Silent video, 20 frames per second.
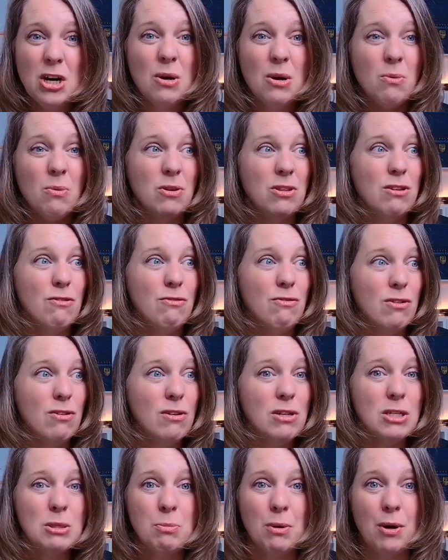with the
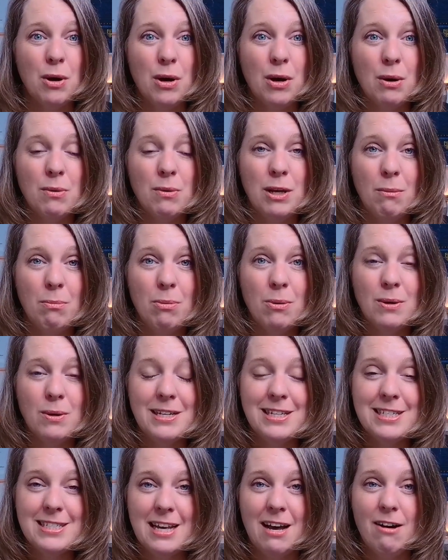first part where you put
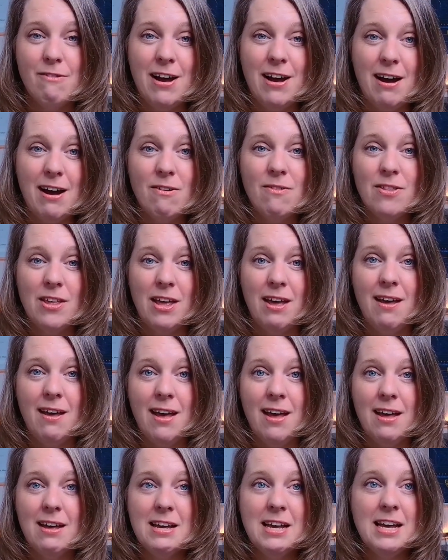yourself out
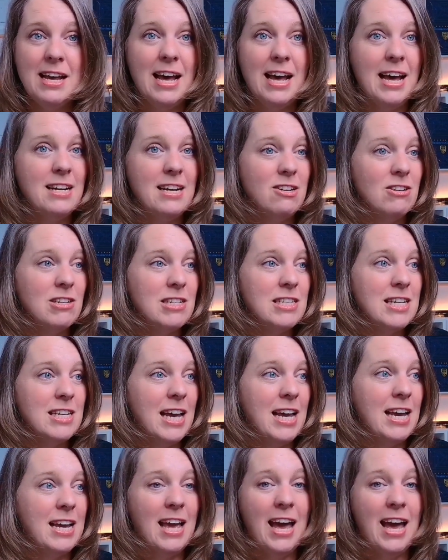there and you're saying,